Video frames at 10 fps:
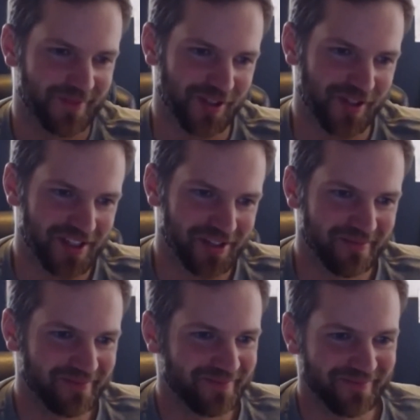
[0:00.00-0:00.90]
Good
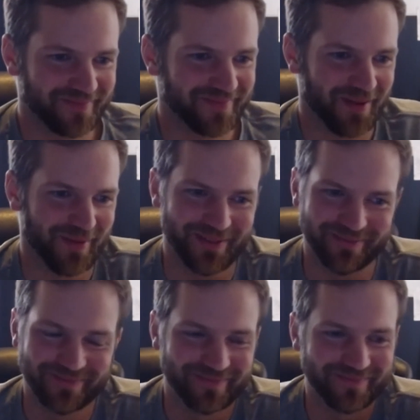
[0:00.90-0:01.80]
session. I
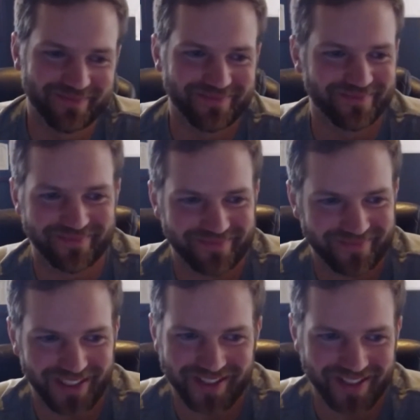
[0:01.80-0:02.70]
mean,
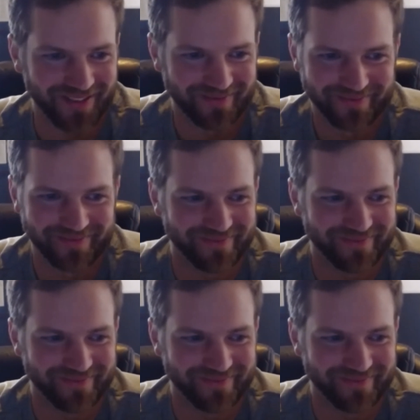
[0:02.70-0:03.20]
that's it.